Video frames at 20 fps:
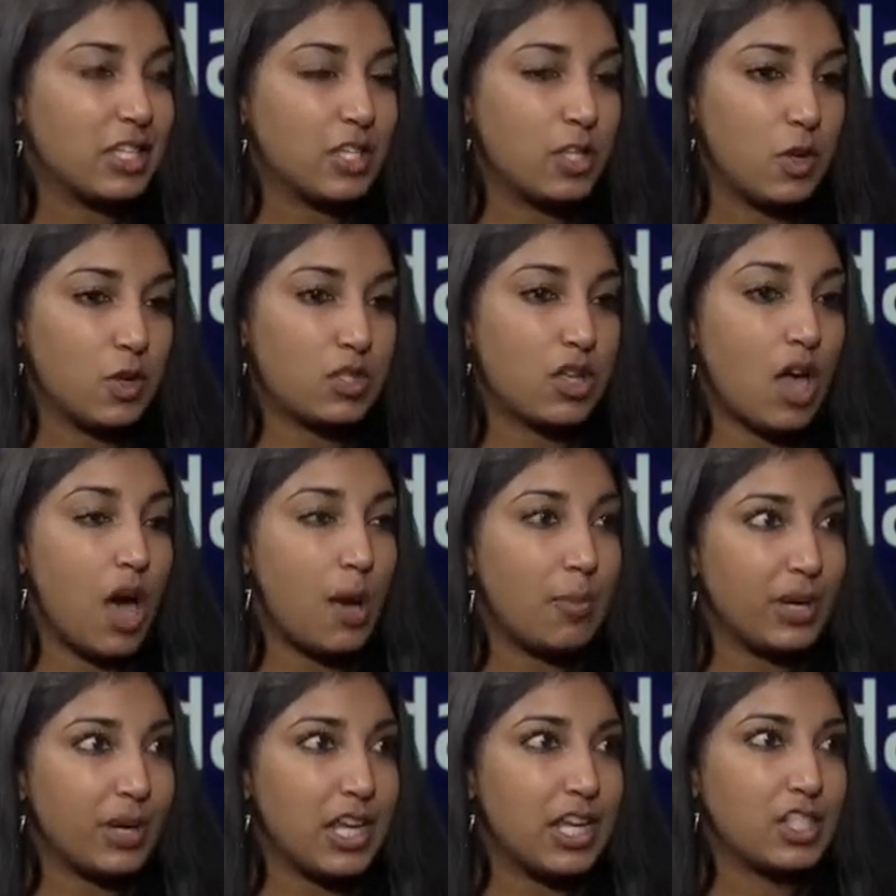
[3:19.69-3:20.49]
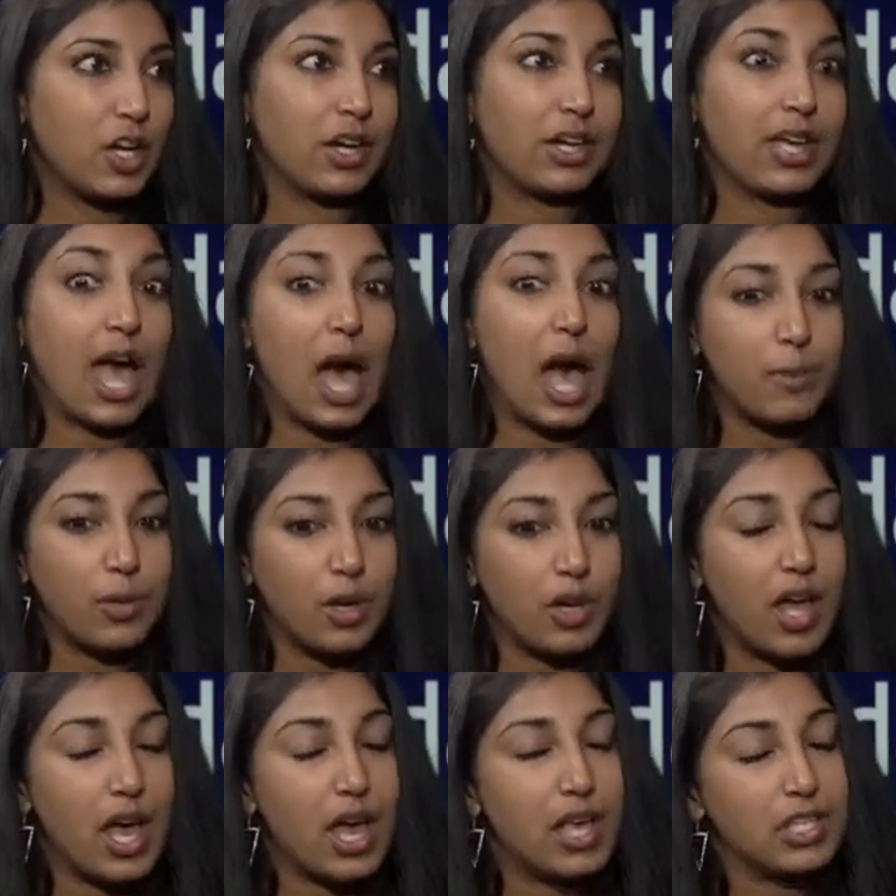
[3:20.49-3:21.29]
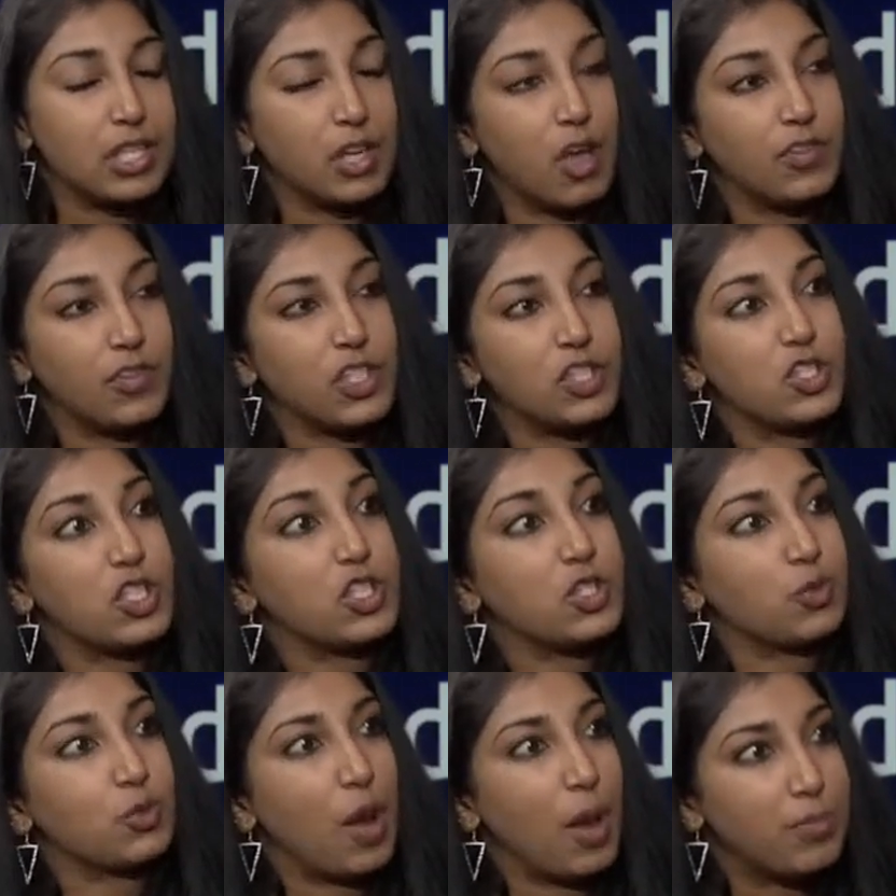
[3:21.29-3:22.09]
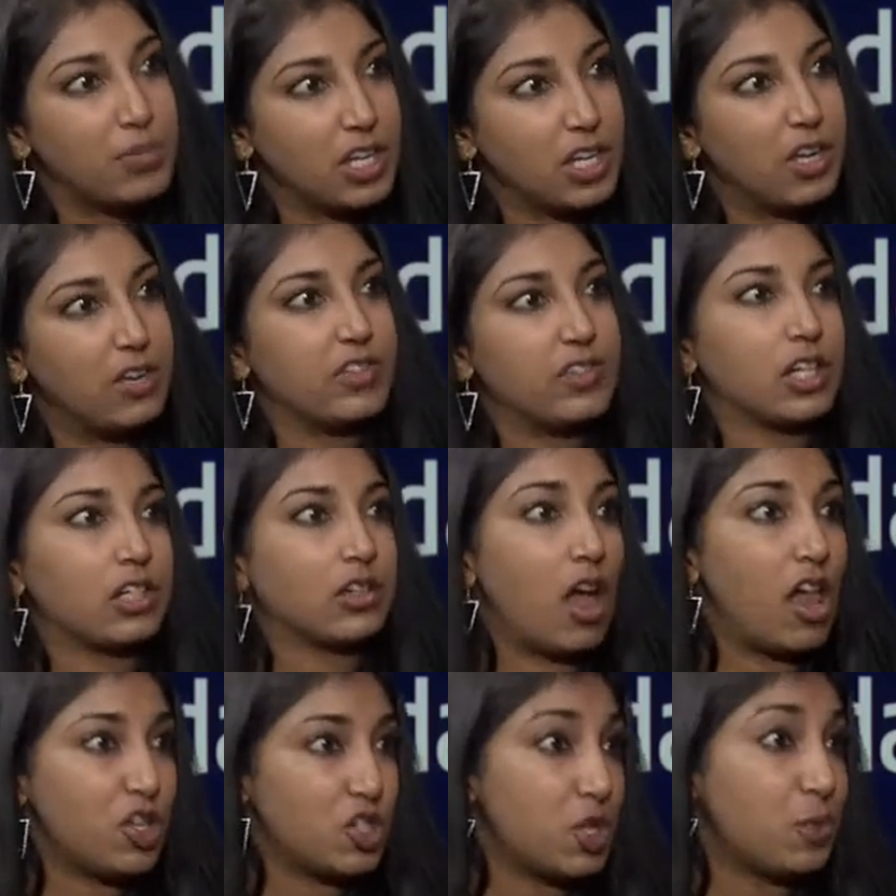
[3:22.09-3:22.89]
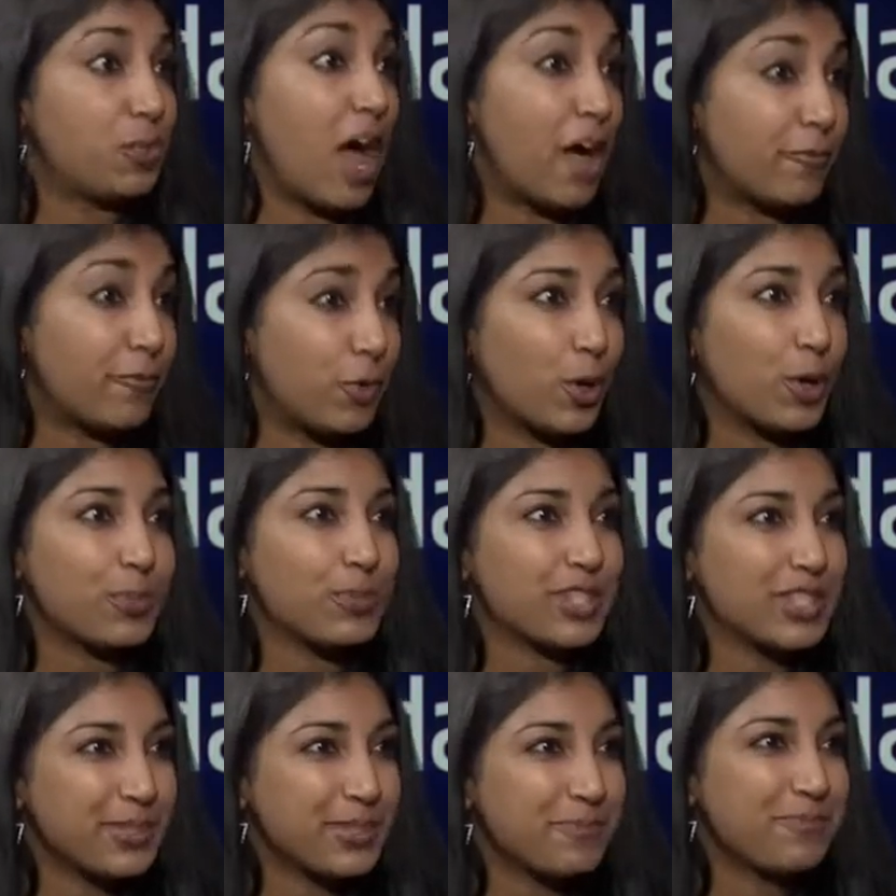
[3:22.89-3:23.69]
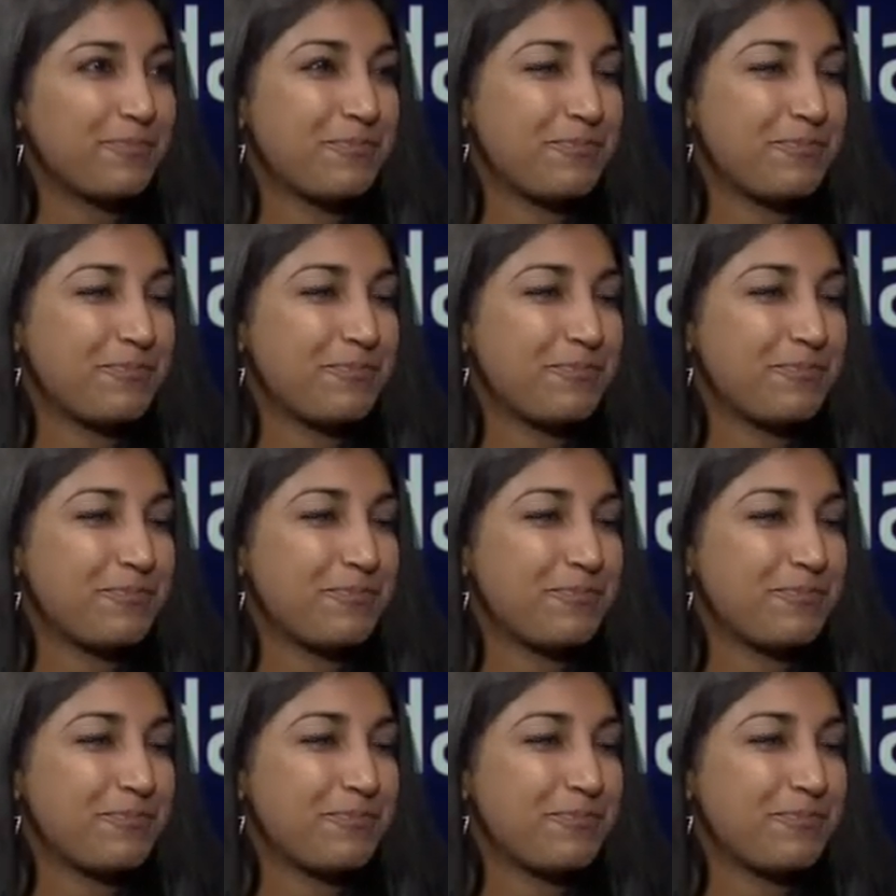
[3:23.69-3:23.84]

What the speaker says: It's those companies that are capitalizing on these disruptive technology platforms.